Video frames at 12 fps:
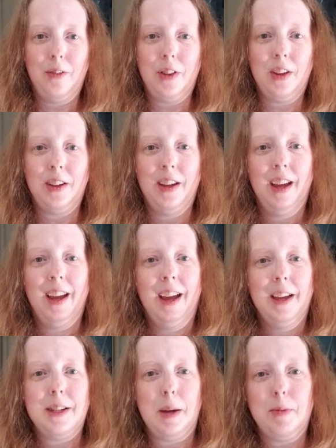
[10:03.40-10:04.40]
for the
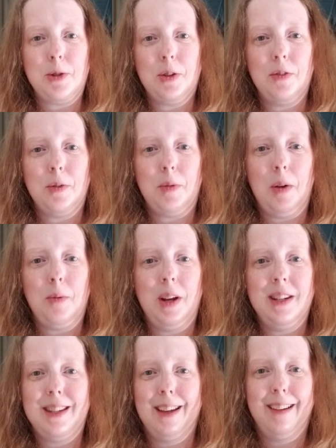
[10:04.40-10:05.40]
temperature of the
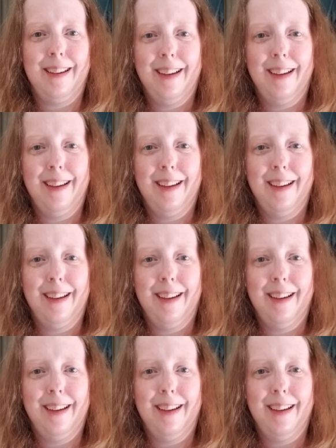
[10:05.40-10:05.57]
runway to